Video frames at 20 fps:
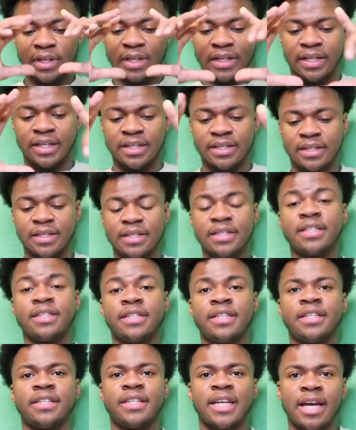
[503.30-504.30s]
this this
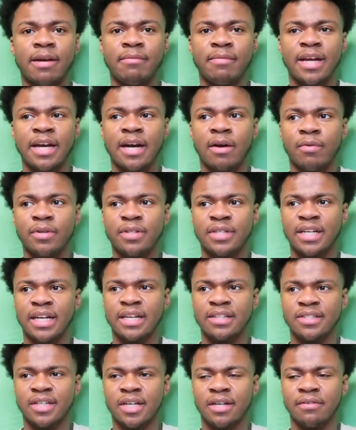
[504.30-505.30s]
is the same day I went to
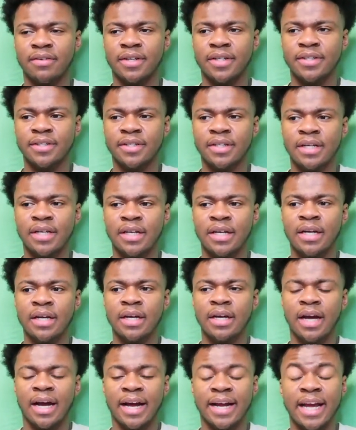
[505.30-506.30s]
that service.
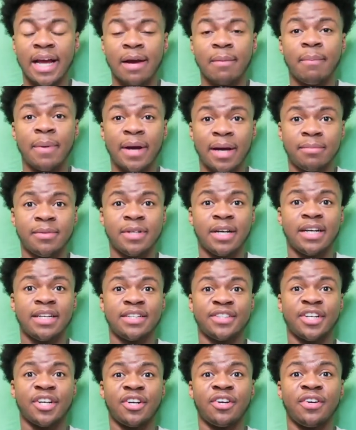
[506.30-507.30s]
I got
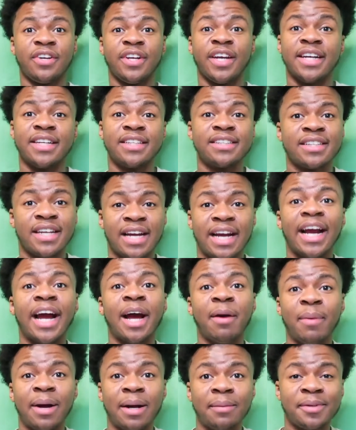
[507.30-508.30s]
baptized, y'all. Yes, I
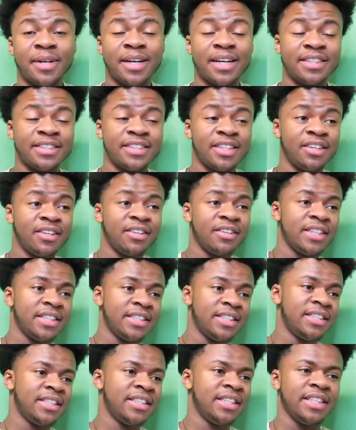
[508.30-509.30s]
got baptized, y'all.
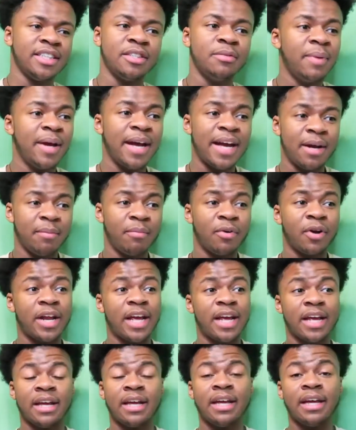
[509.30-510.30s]
It's it's bad, bro.
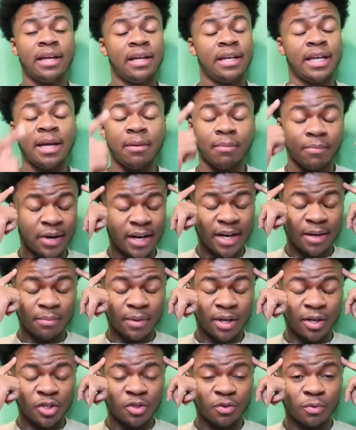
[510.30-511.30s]
They they
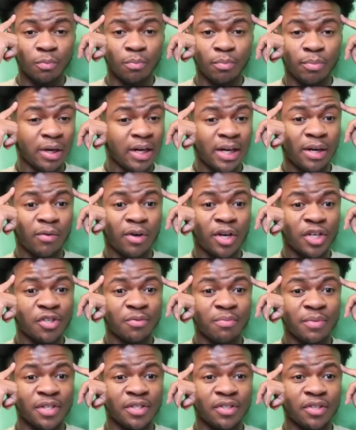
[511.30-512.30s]
brainwashed
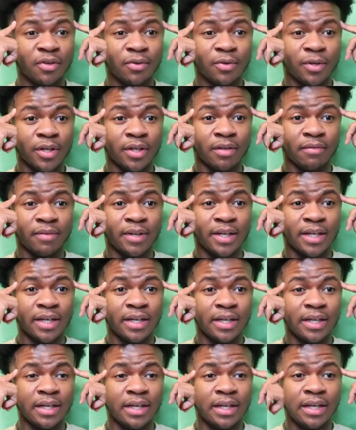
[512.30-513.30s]
brainwashed me so good,
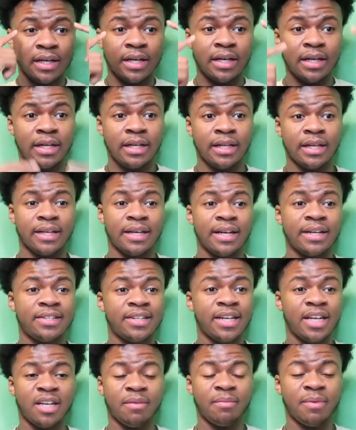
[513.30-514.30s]
man. Like they're
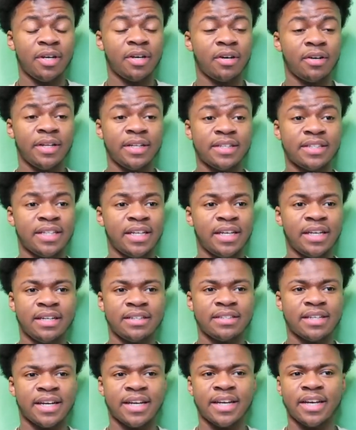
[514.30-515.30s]
telling me all these
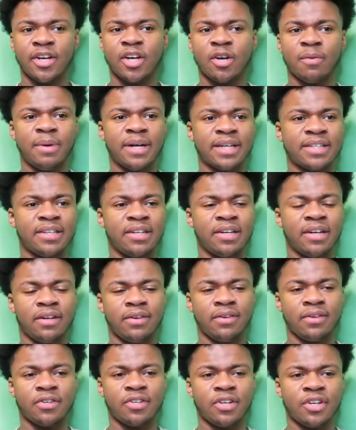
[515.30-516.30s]
things. I can't go back to the
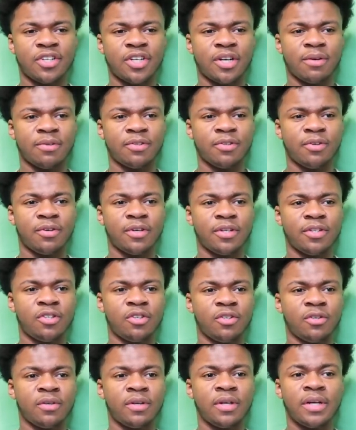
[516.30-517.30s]
other church I was going
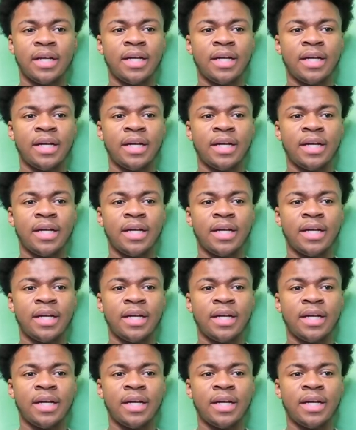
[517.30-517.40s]
to,